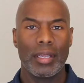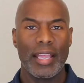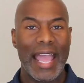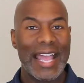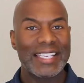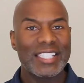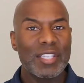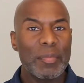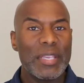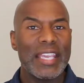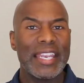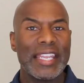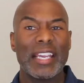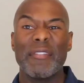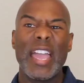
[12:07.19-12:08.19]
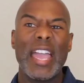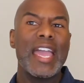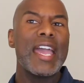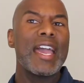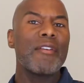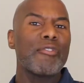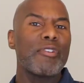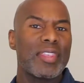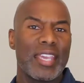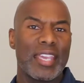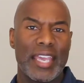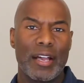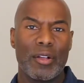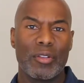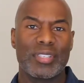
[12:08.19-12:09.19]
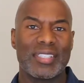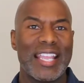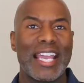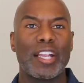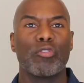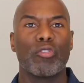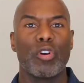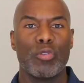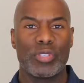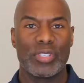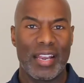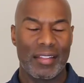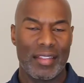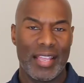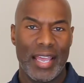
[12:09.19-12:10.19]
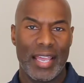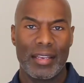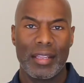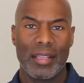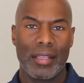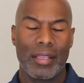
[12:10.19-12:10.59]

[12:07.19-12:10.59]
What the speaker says: That's the beginning of everything else that grows out of that.